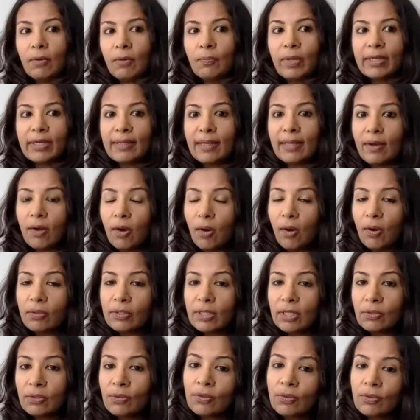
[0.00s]
But
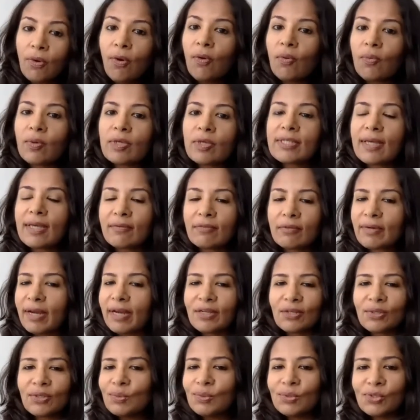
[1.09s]
they don't always have the
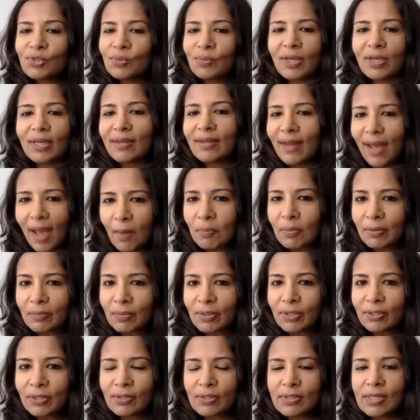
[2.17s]
right tools to make it happen,
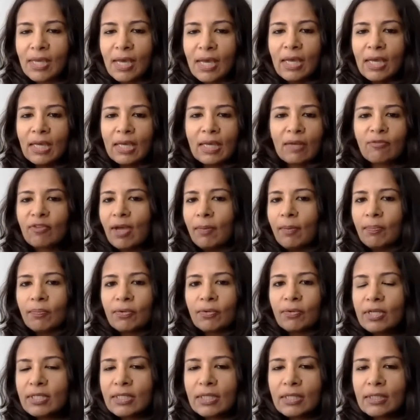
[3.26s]
because if they are
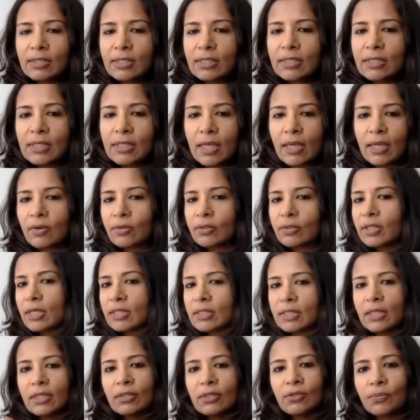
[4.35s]
pre-series A or they are
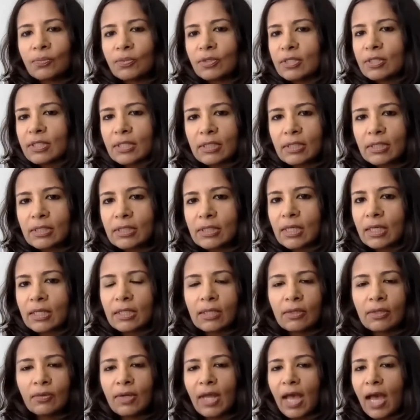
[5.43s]
seed to pre-series A, they
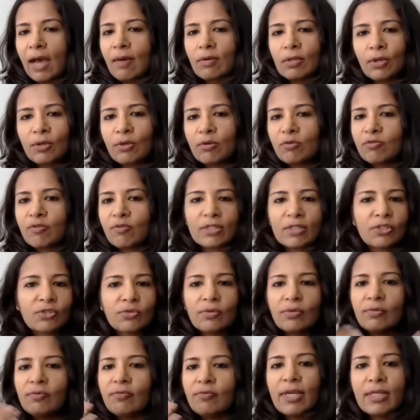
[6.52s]
don't have a lot of funds to
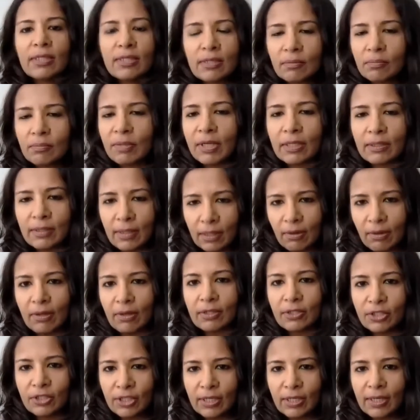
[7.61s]
invest in big
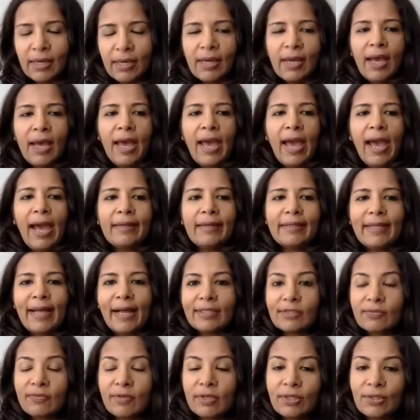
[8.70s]
technology. And
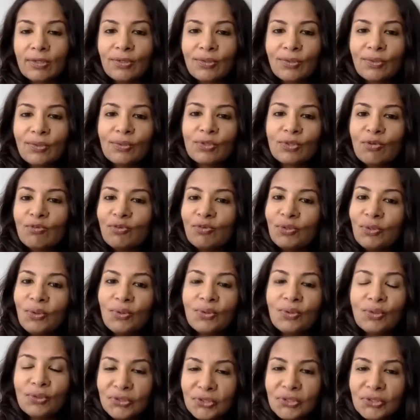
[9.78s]
that's where the growth of
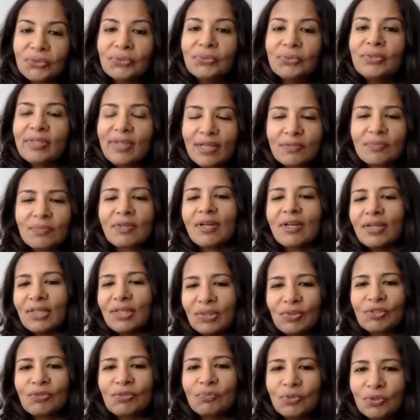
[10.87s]
no-code tools has been a
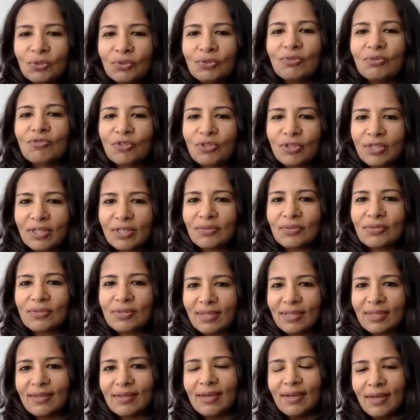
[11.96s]
huge boon for D2C.